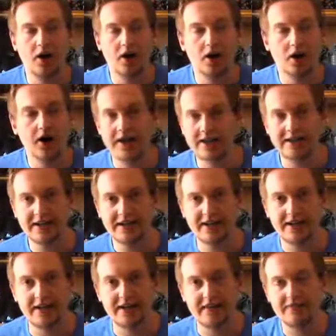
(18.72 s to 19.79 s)
I need to get a
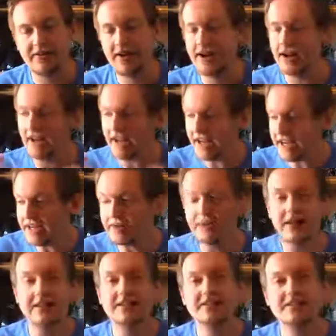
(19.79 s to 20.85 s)
life.
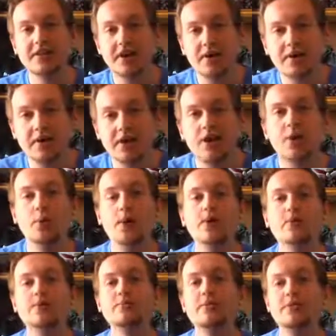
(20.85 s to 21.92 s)
Anyway, so
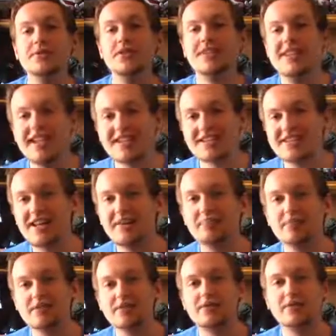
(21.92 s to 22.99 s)
welcome to the next
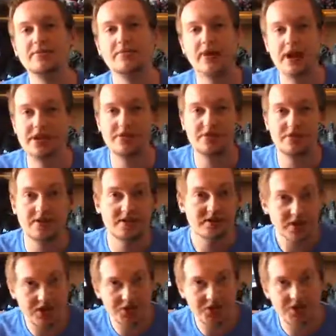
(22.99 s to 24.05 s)
episode of Kaiju
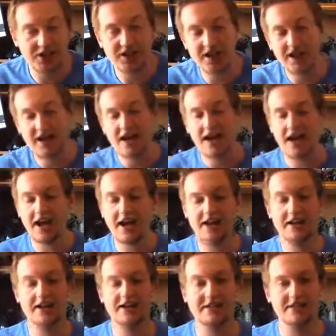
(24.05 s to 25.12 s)
Discussion,
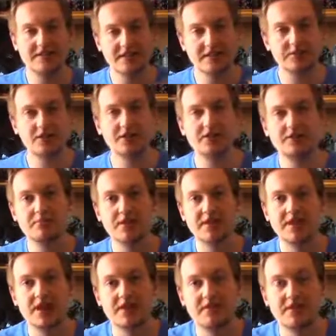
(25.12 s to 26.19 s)
and in celebration of my
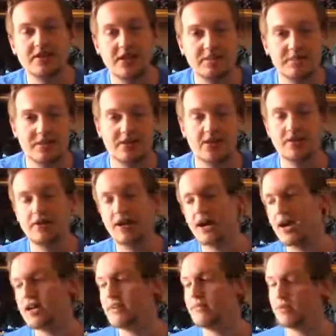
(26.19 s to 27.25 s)
1000th episode,
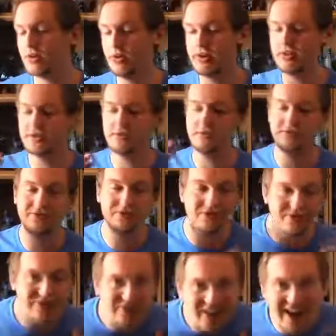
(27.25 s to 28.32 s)
I am going to
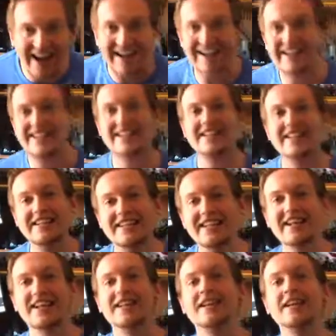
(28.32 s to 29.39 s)
finally
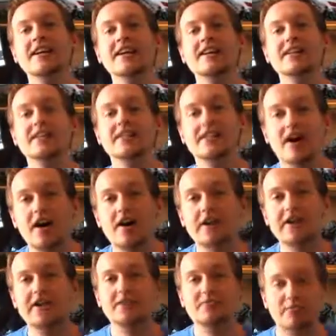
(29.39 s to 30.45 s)
get to
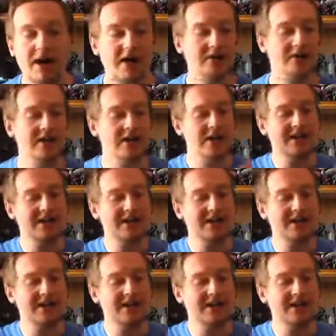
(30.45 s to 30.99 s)
talking about